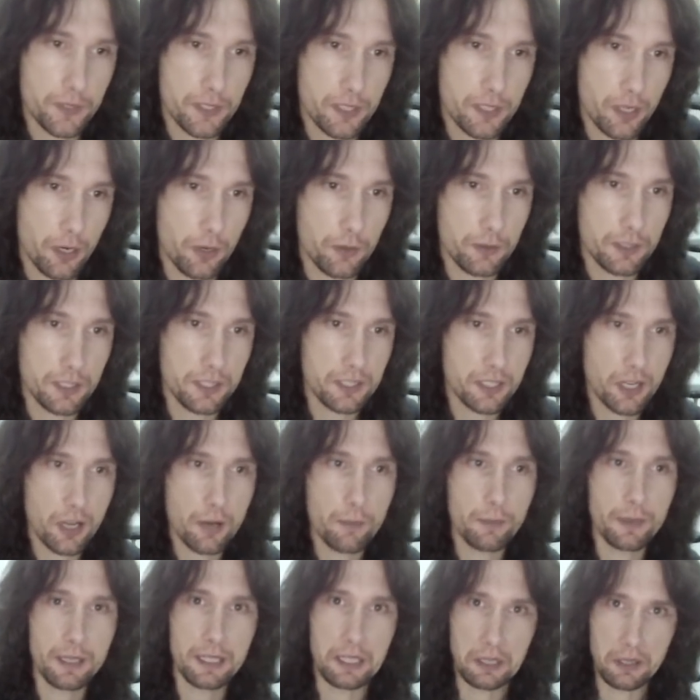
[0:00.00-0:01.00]
So
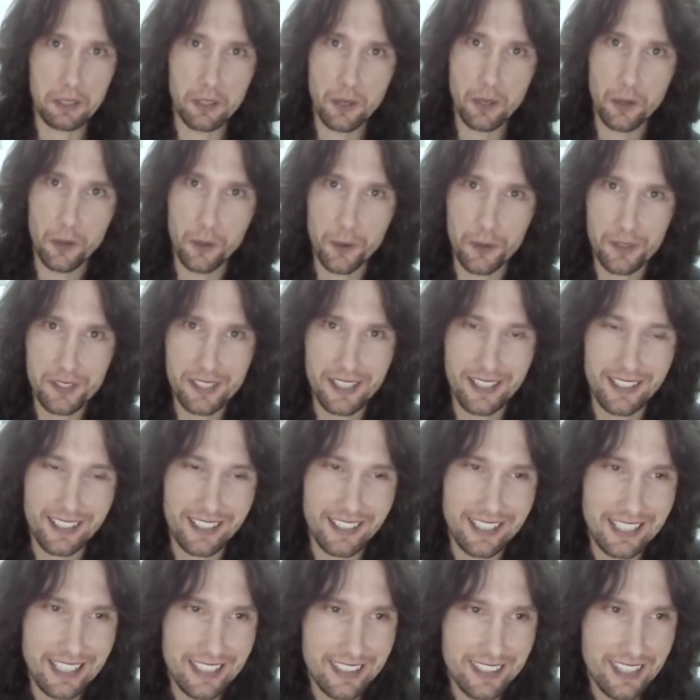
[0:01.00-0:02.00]
determining the chords
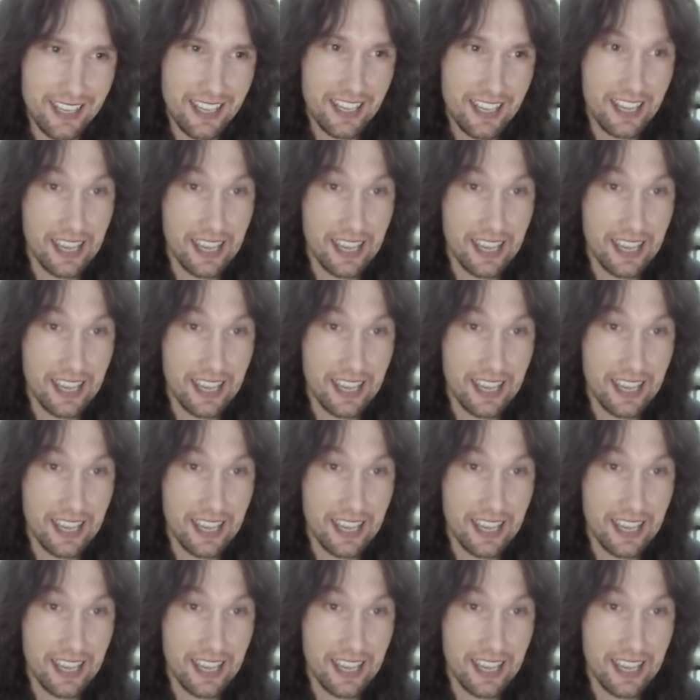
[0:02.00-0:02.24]
underneath